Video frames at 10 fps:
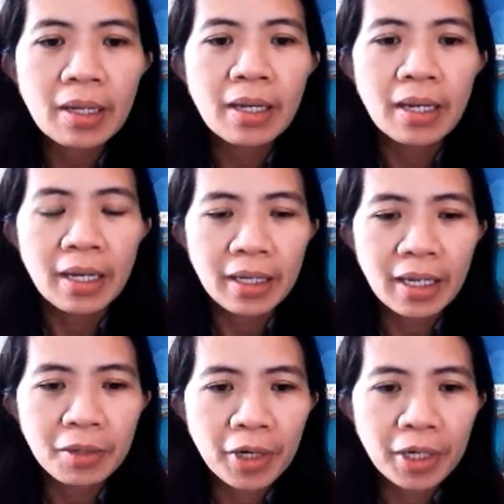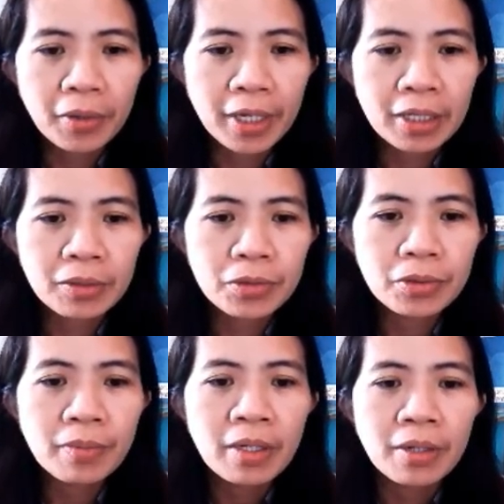And then we are going to
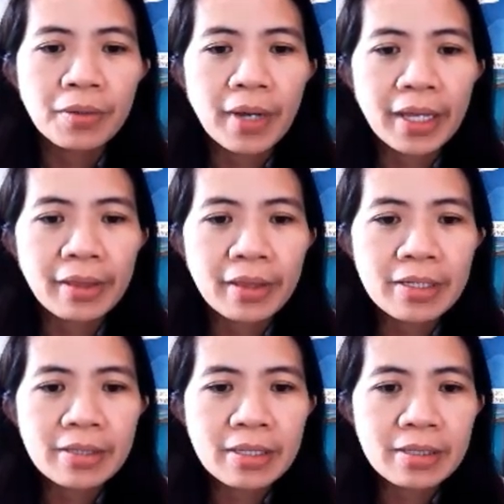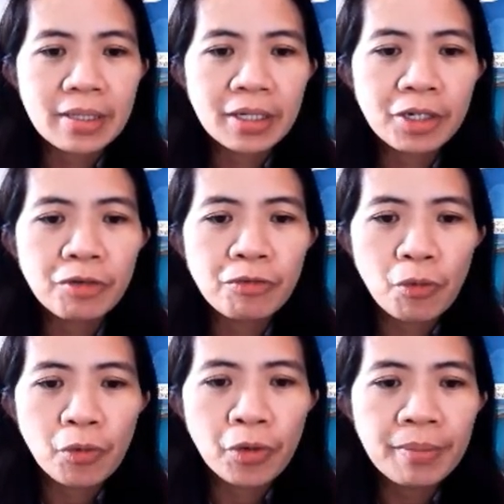write this in standard
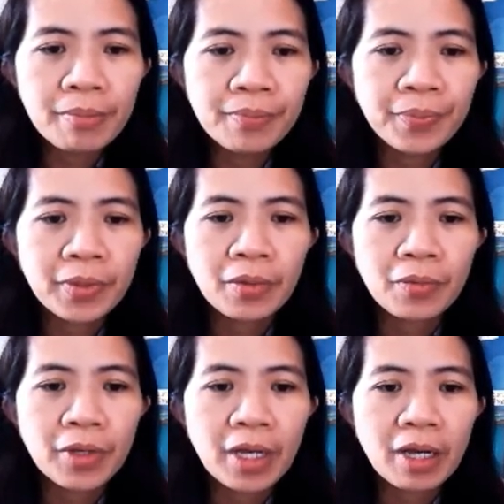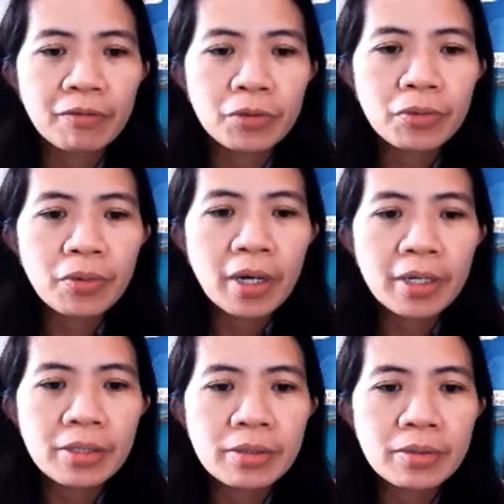form. We have 2r
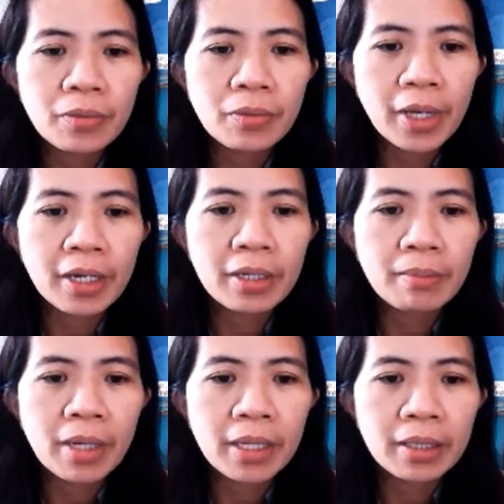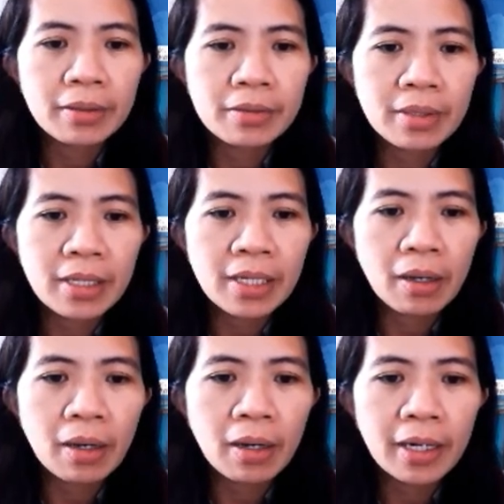squared minus
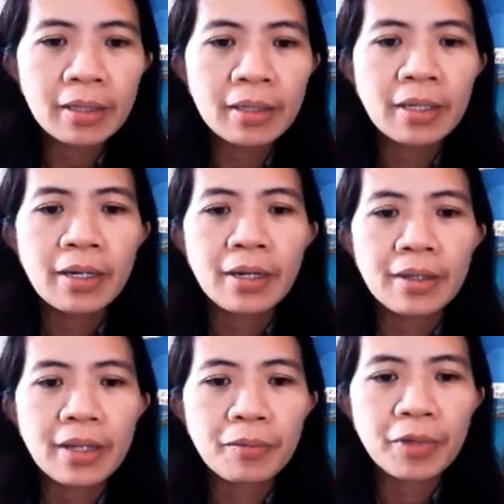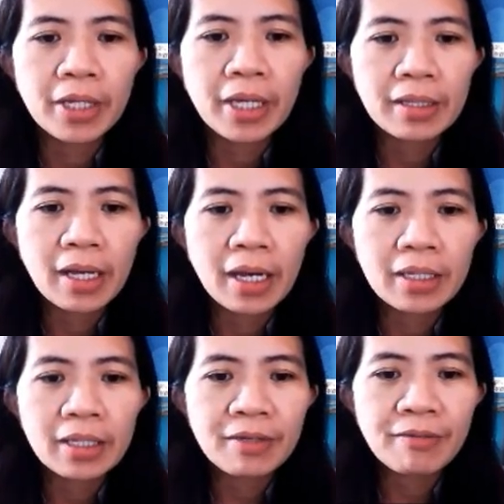3r. Then we get the
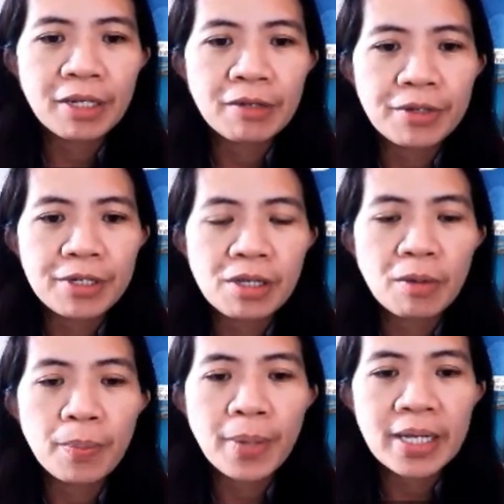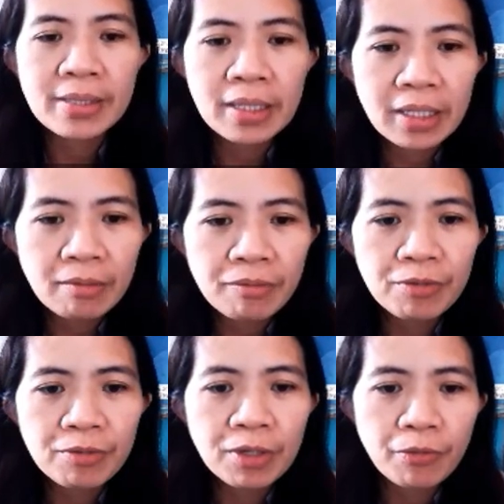additive inverse of positive
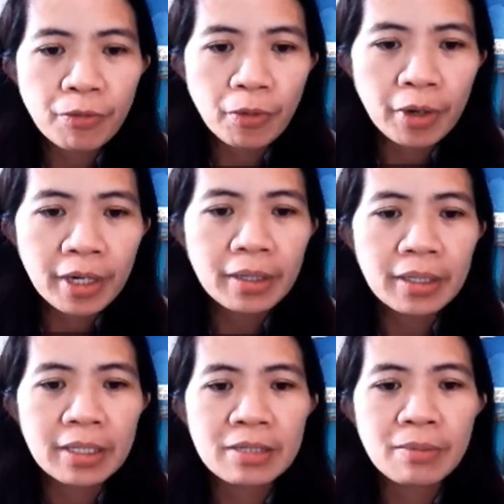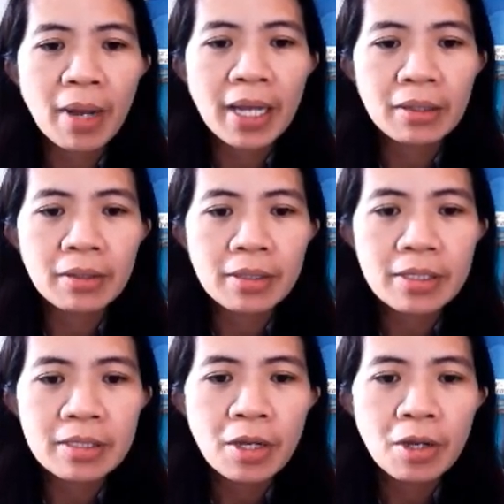54. It is minus
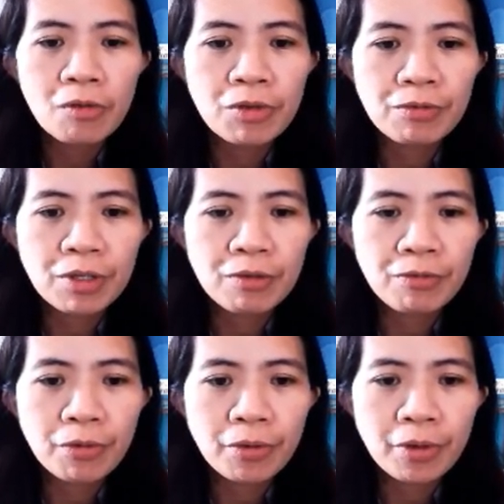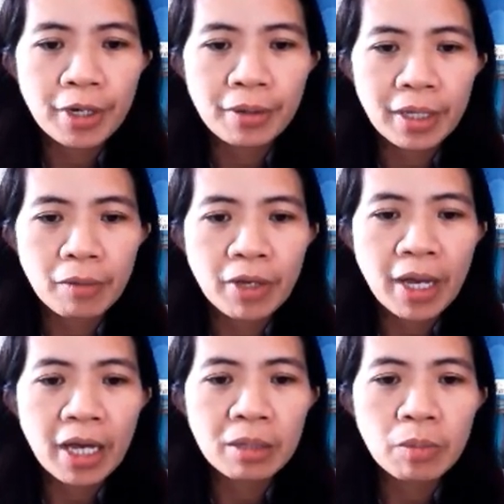54. Okay, we
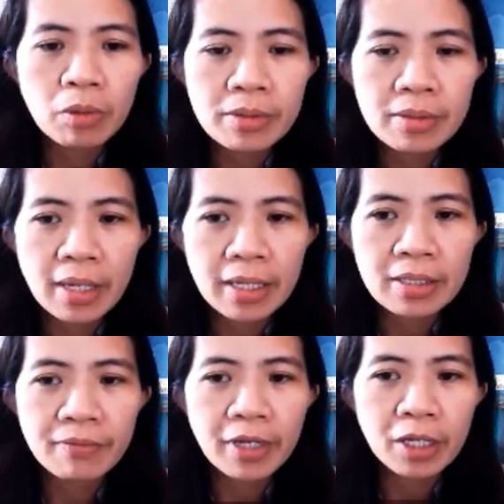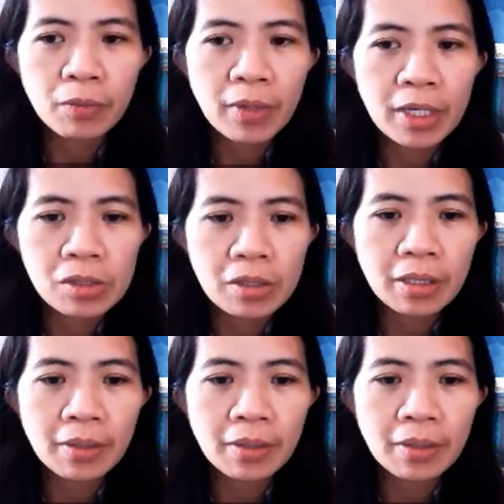add both sides of the equation.